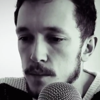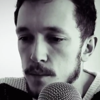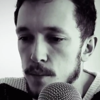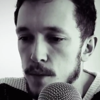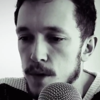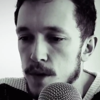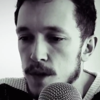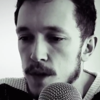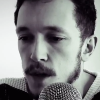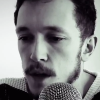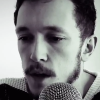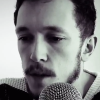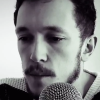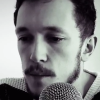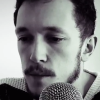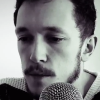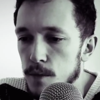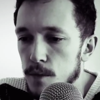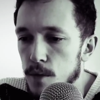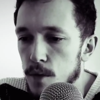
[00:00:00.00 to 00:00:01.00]
Pressure
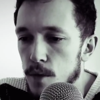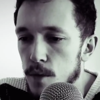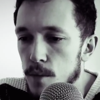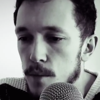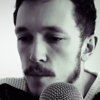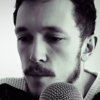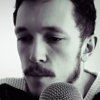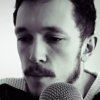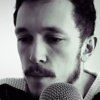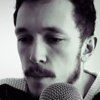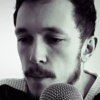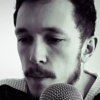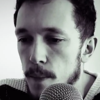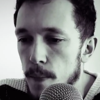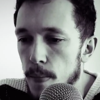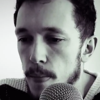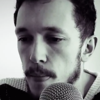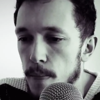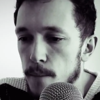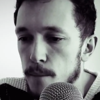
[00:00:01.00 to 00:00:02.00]
comes from
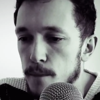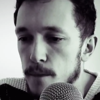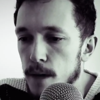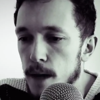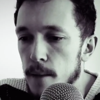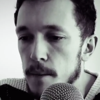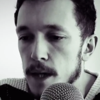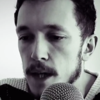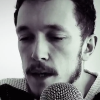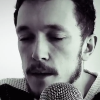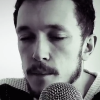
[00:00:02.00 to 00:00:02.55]
family